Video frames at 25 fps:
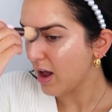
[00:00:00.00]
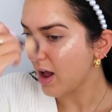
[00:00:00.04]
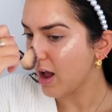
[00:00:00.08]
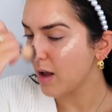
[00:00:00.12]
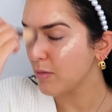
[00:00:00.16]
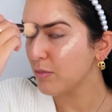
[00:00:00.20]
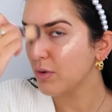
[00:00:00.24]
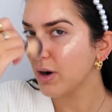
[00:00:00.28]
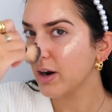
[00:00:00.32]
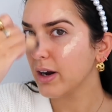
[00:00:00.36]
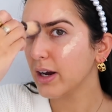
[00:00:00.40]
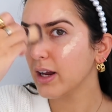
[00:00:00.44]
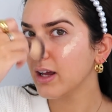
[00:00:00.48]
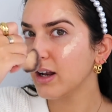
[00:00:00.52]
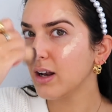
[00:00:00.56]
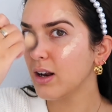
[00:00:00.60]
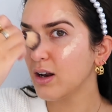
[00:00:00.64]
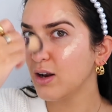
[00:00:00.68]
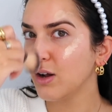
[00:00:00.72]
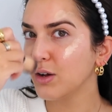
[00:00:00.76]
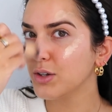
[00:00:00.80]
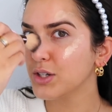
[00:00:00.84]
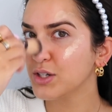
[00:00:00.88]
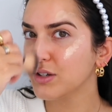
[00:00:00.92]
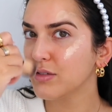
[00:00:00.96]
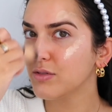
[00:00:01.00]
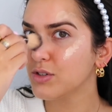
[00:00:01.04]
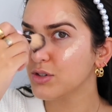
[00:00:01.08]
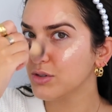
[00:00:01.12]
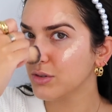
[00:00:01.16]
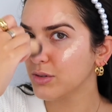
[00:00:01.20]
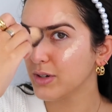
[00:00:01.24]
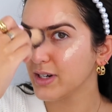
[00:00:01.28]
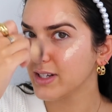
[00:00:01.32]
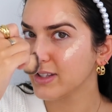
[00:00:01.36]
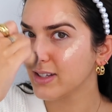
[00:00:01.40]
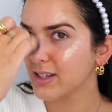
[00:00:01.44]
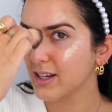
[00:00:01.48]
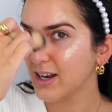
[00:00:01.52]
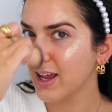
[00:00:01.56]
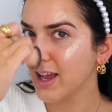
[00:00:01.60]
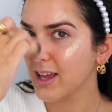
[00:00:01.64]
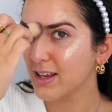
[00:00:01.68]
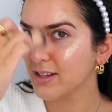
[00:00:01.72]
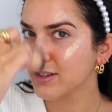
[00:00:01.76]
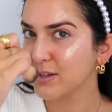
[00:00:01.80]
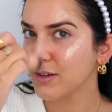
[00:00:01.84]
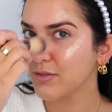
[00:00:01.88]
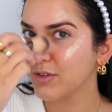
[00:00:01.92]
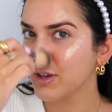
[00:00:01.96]
I'm wearing a lot of jewelry
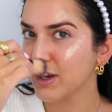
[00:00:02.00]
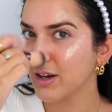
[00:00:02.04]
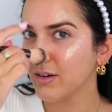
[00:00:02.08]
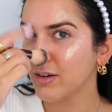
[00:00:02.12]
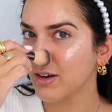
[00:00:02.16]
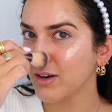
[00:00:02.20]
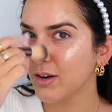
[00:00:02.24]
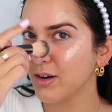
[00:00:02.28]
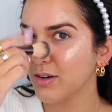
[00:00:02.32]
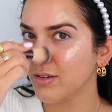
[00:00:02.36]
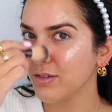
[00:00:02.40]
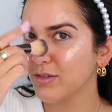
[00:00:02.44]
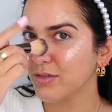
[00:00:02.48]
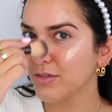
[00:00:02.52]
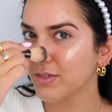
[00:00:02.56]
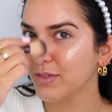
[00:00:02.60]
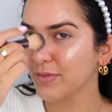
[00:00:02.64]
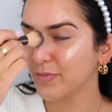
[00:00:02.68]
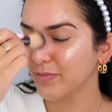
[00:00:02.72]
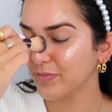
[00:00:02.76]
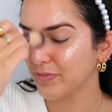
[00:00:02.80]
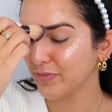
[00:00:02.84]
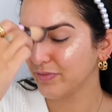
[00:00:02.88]
today, so if you hear a lot of